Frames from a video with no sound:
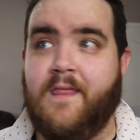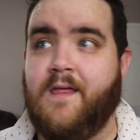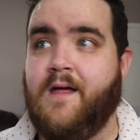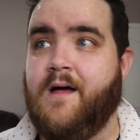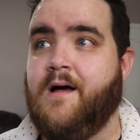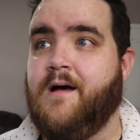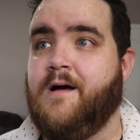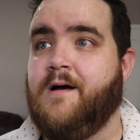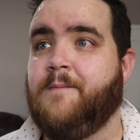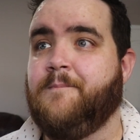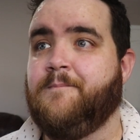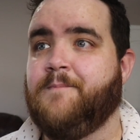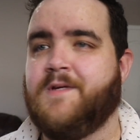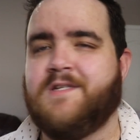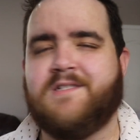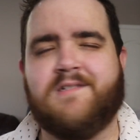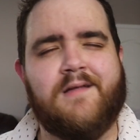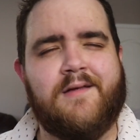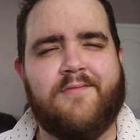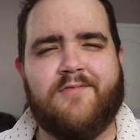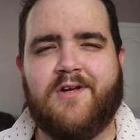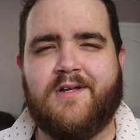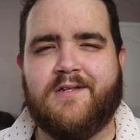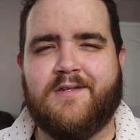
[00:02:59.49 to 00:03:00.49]
Um,
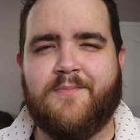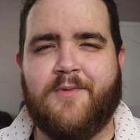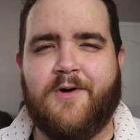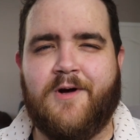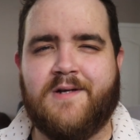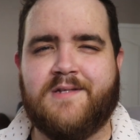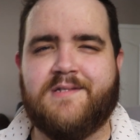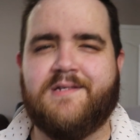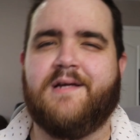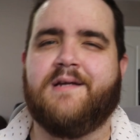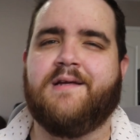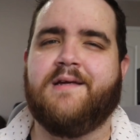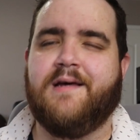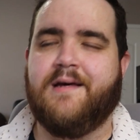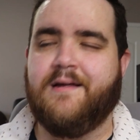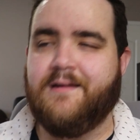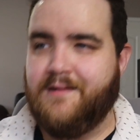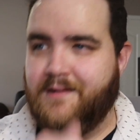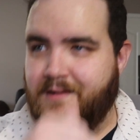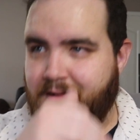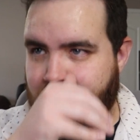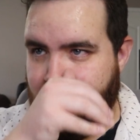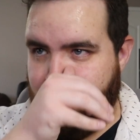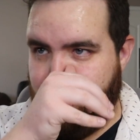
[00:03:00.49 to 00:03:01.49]
still haven't got the box set
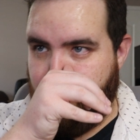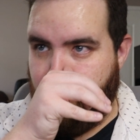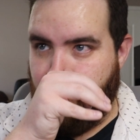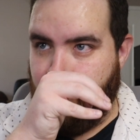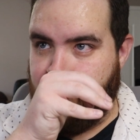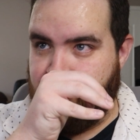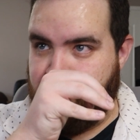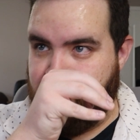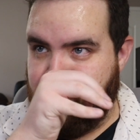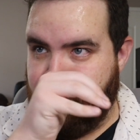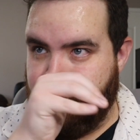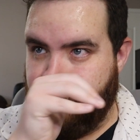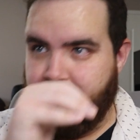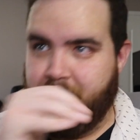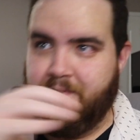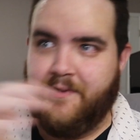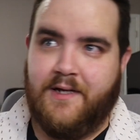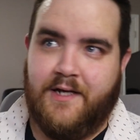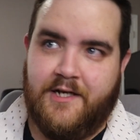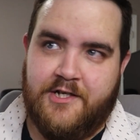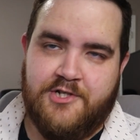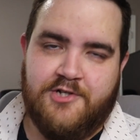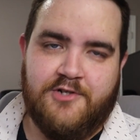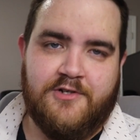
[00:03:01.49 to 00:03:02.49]
yet, which
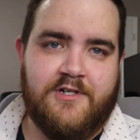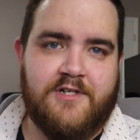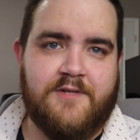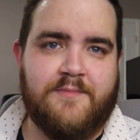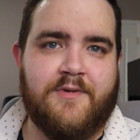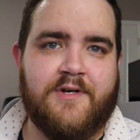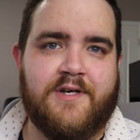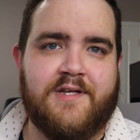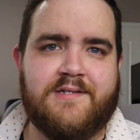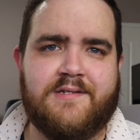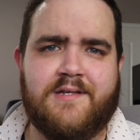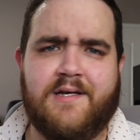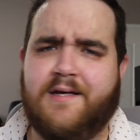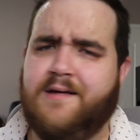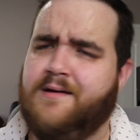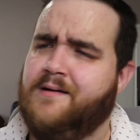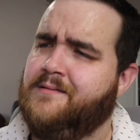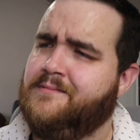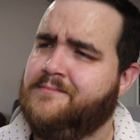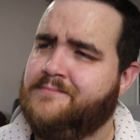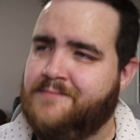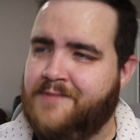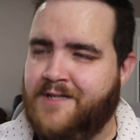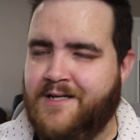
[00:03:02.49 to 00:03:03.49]
I should, but it's like
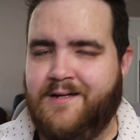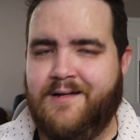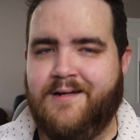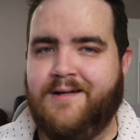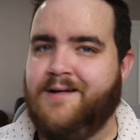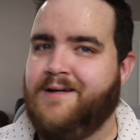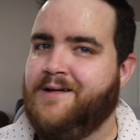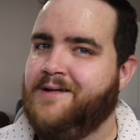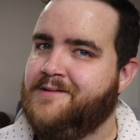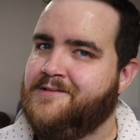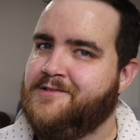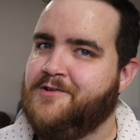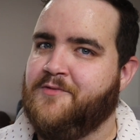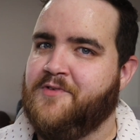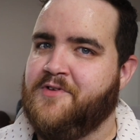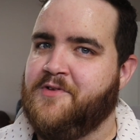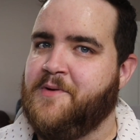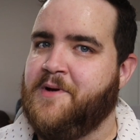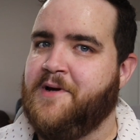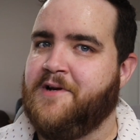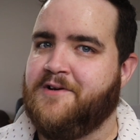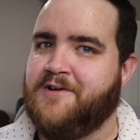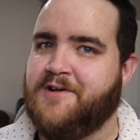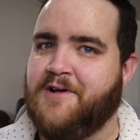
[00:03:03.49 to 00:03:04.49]
it's over
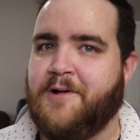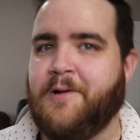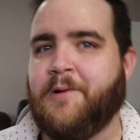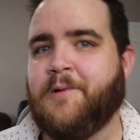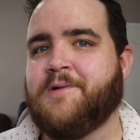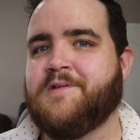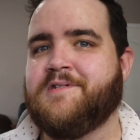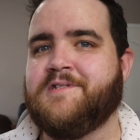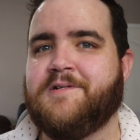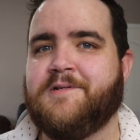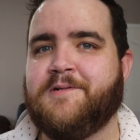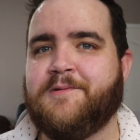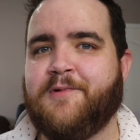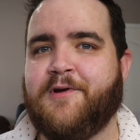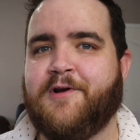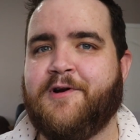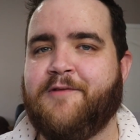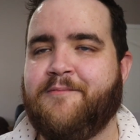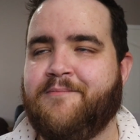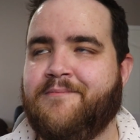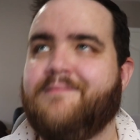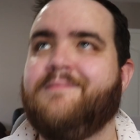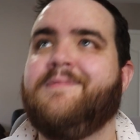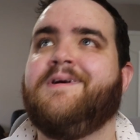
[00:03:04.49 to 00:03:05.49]
three hundred dollars, so you
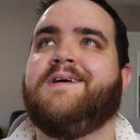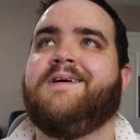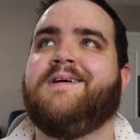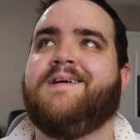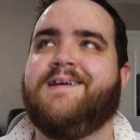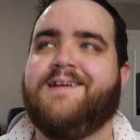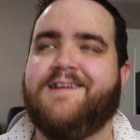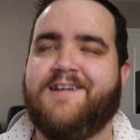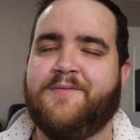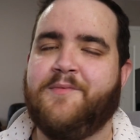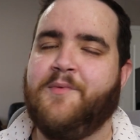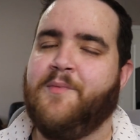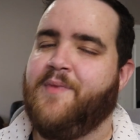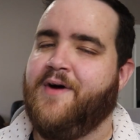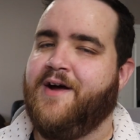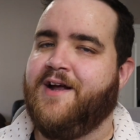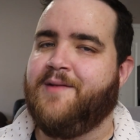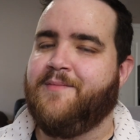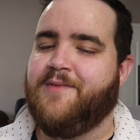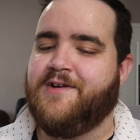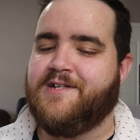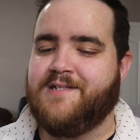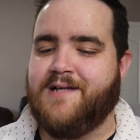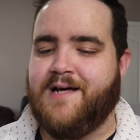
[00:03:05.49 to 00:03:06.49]
know I've been
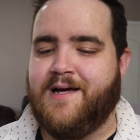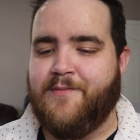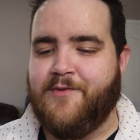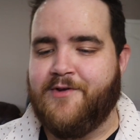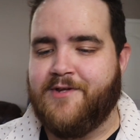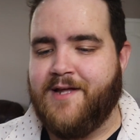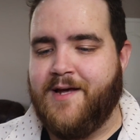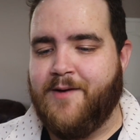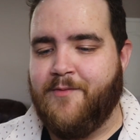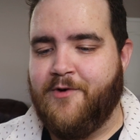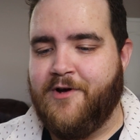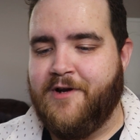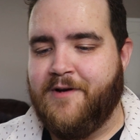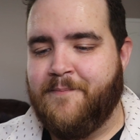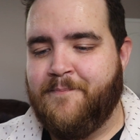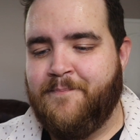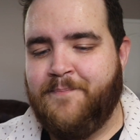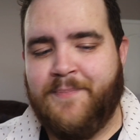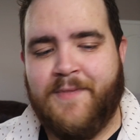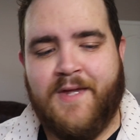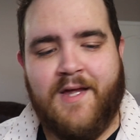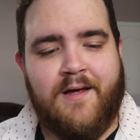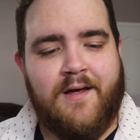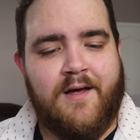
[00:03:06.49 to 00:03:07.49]
biding my time on that one.
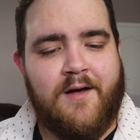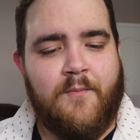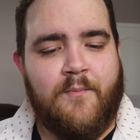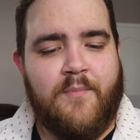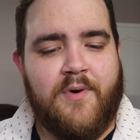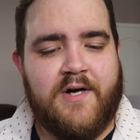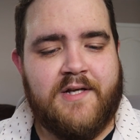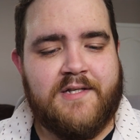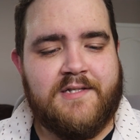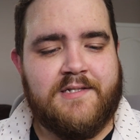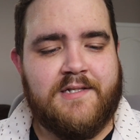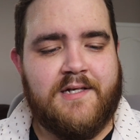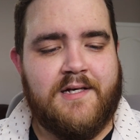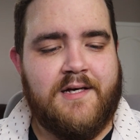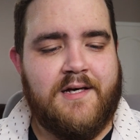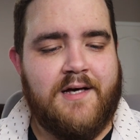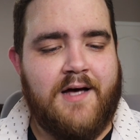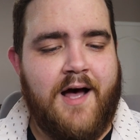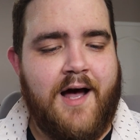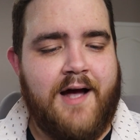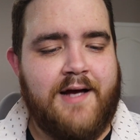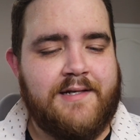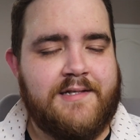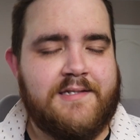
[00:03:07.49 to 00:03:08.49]
But
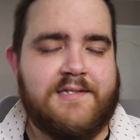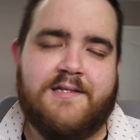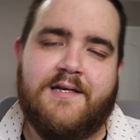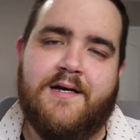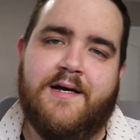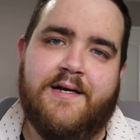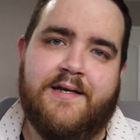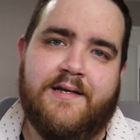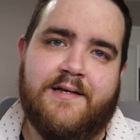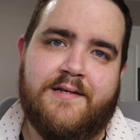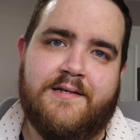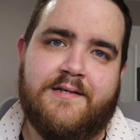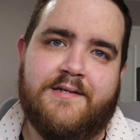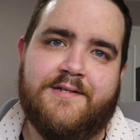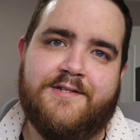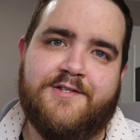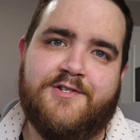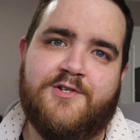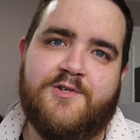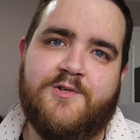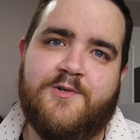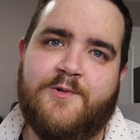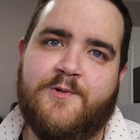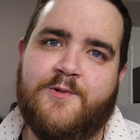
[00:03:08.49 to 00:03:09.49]
uh, I decided
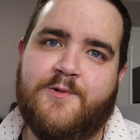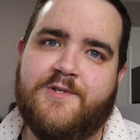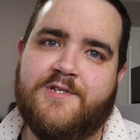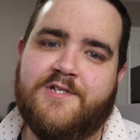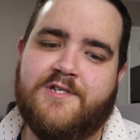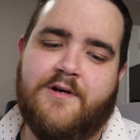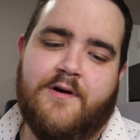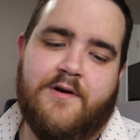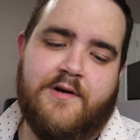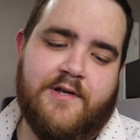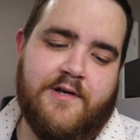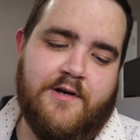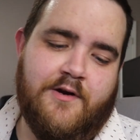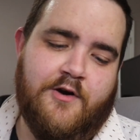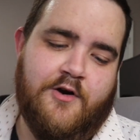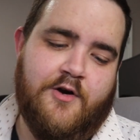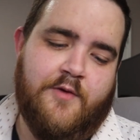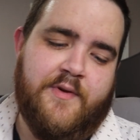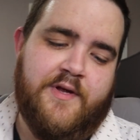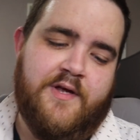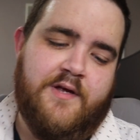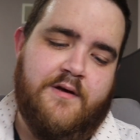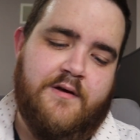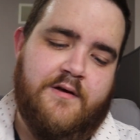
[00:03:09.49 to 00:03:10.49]
to start an
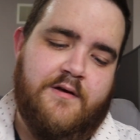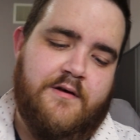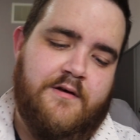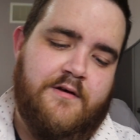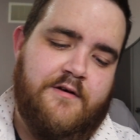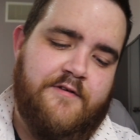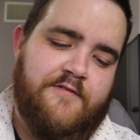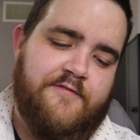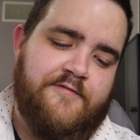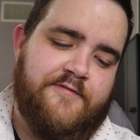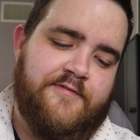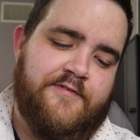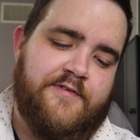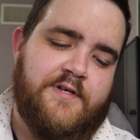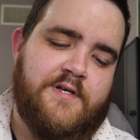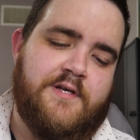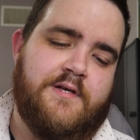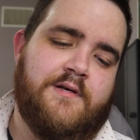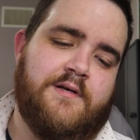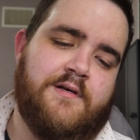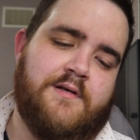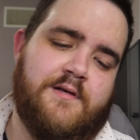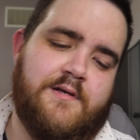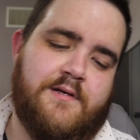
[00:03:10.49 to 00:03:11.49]
army of
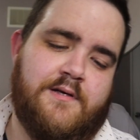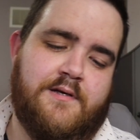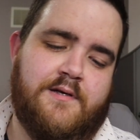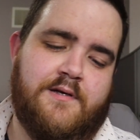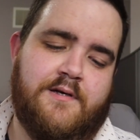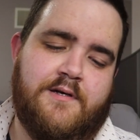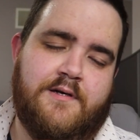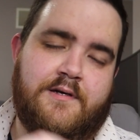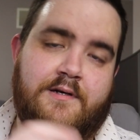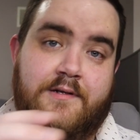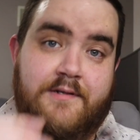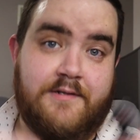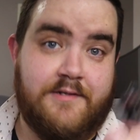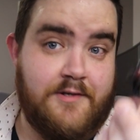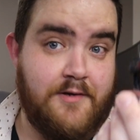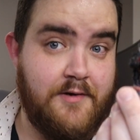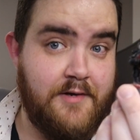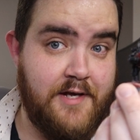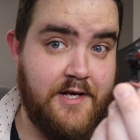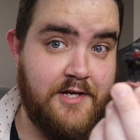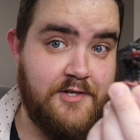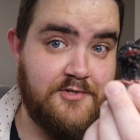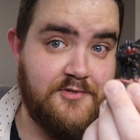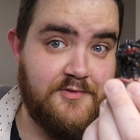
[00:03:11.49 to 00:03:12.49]

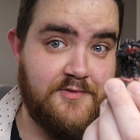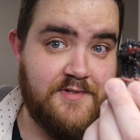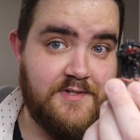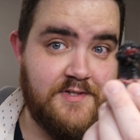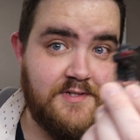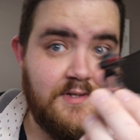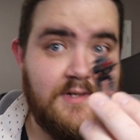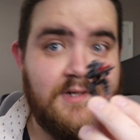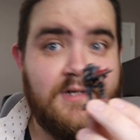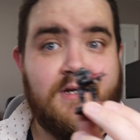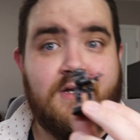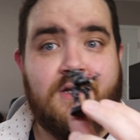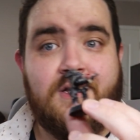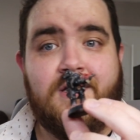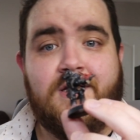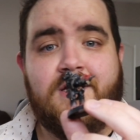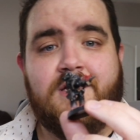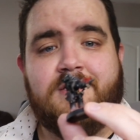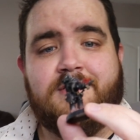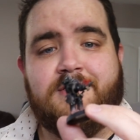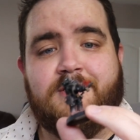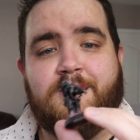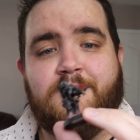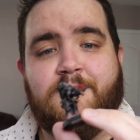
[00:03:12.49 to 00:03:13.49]
Dark Angels.
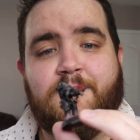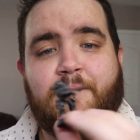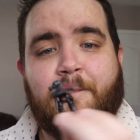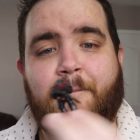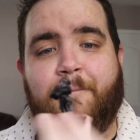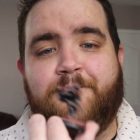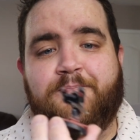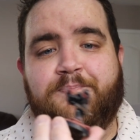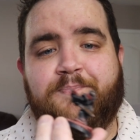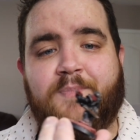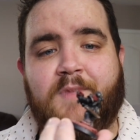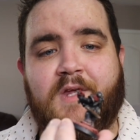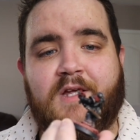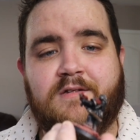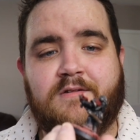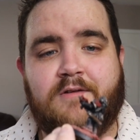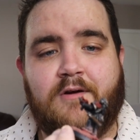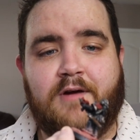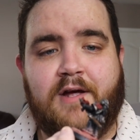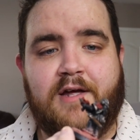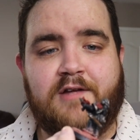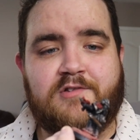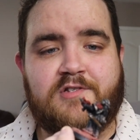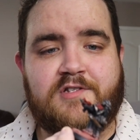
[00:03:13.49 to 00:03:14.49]
So
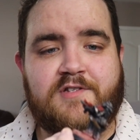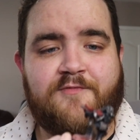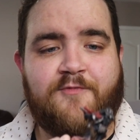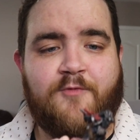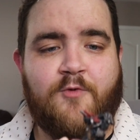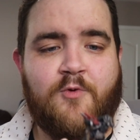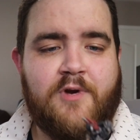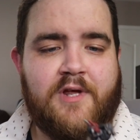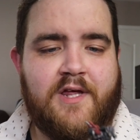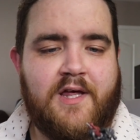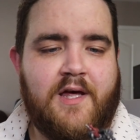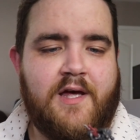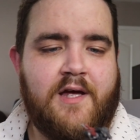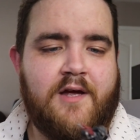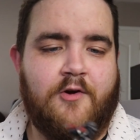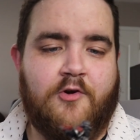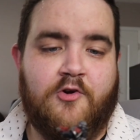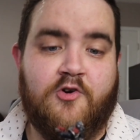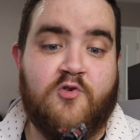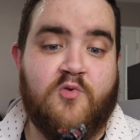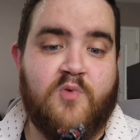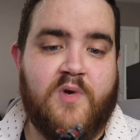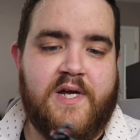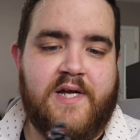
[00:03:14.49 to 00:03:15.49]
Dark Angels in 40k
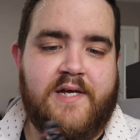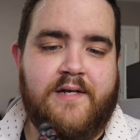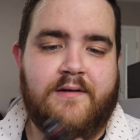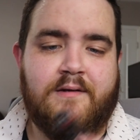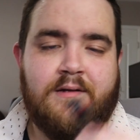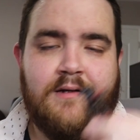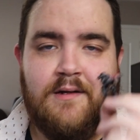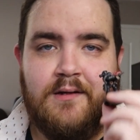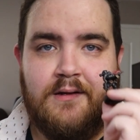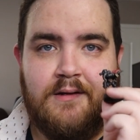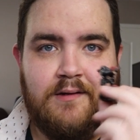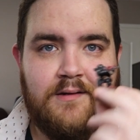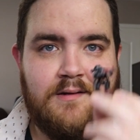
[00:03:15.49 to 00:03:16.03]
are green.